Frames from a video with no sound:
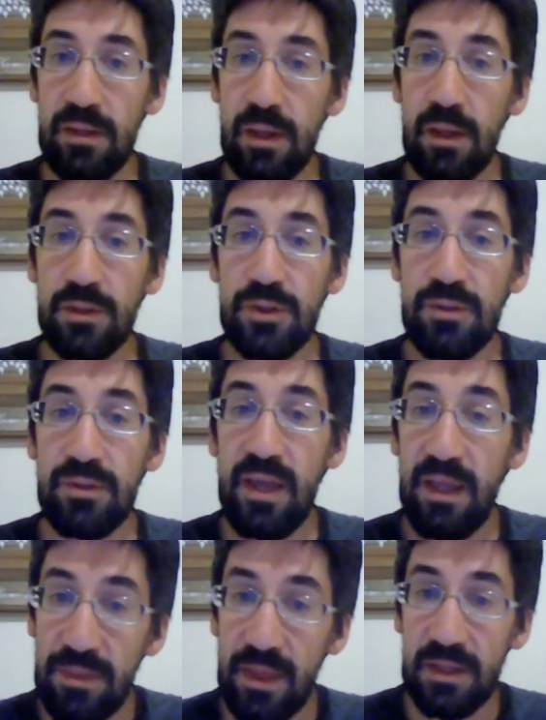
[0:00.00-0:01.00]
to
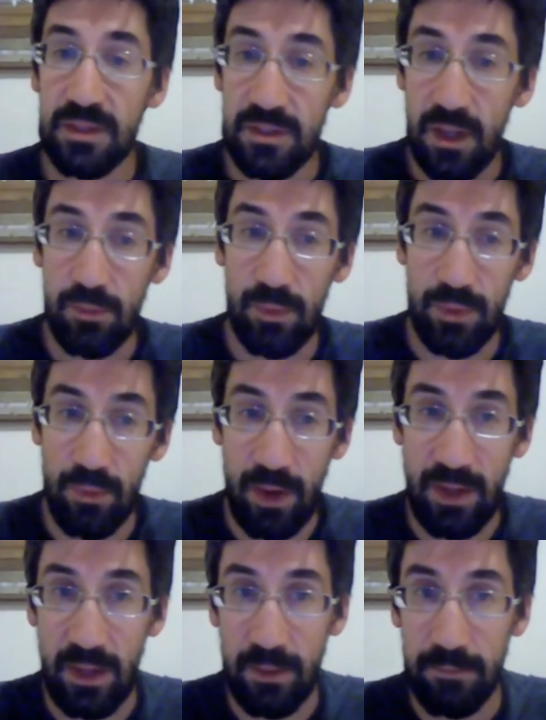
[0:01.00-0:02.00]
get things done with
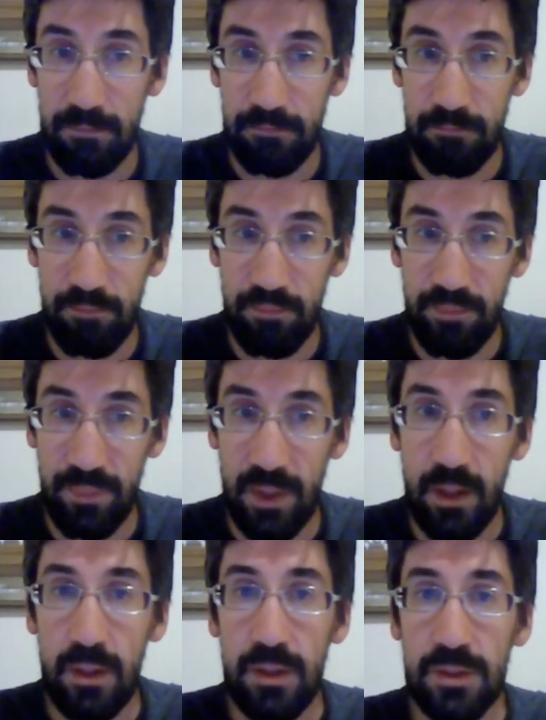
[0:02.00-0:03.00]
writing.
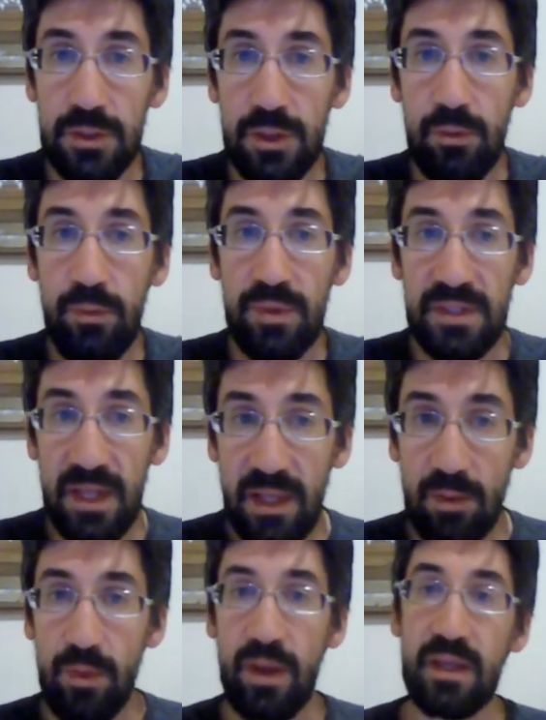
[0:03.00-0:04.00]
So when we say that
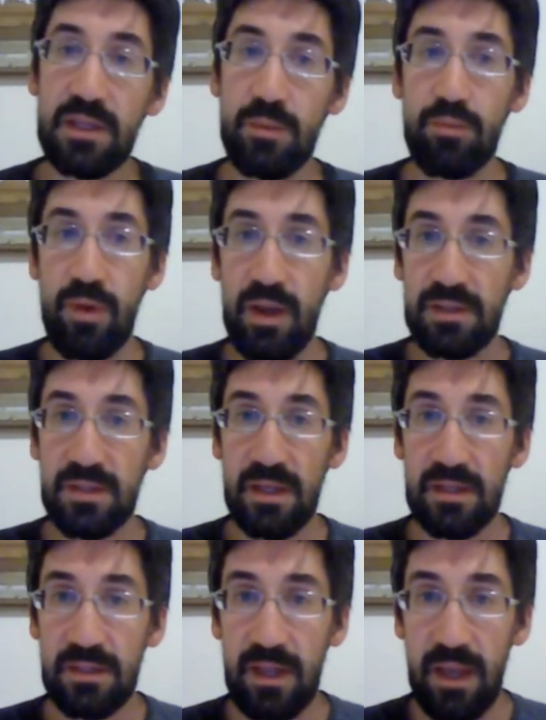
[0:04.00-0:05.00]
writing is a
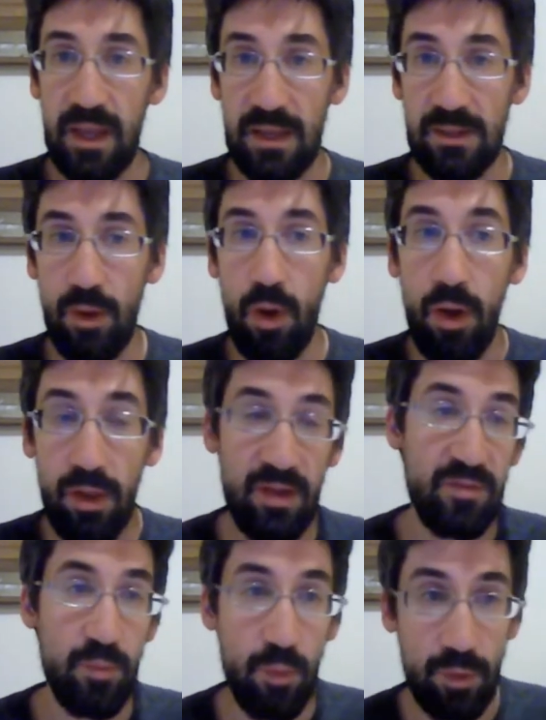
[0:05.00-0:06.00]
process and all
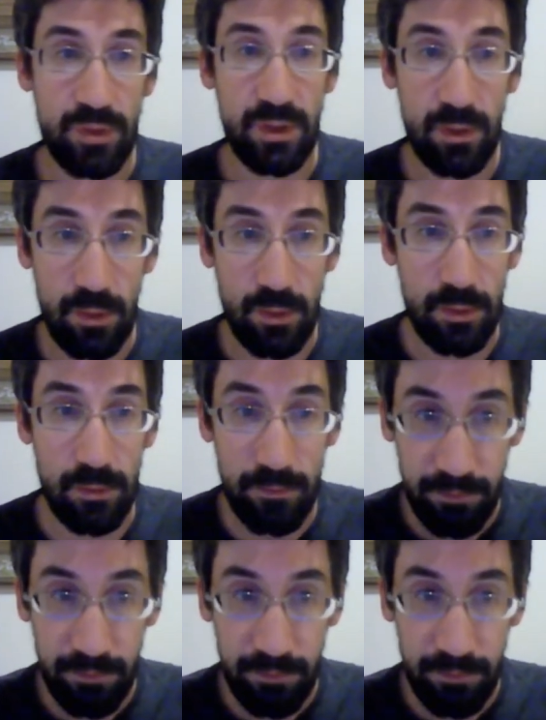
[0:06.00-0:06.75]
have more to learn,